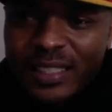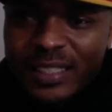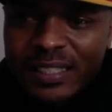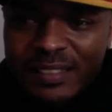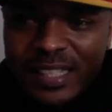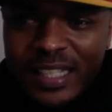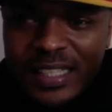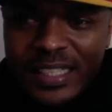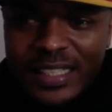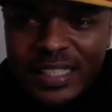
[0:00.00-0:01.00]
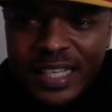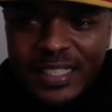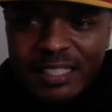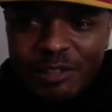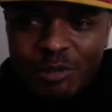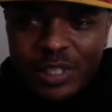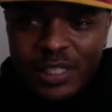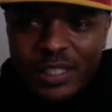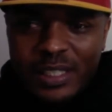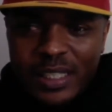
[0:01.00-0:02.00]
Just listen to
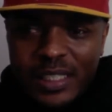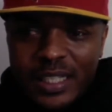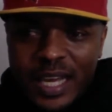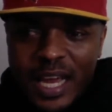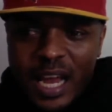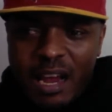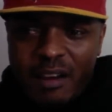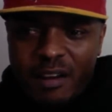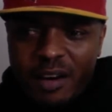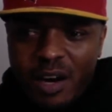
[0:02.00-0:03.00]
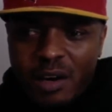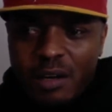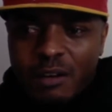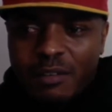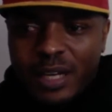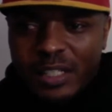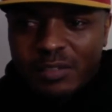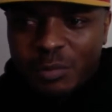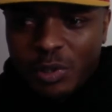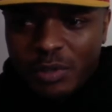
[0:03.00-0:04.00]
the air. Oh, nice
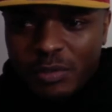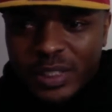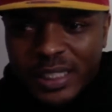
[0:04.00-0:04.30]
move.